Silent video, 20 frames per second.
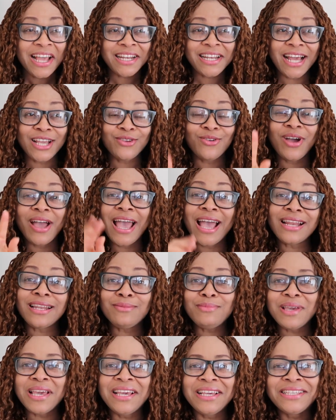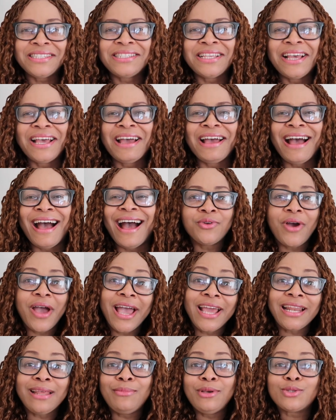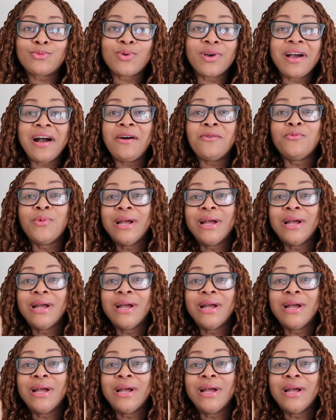then your enemies will go and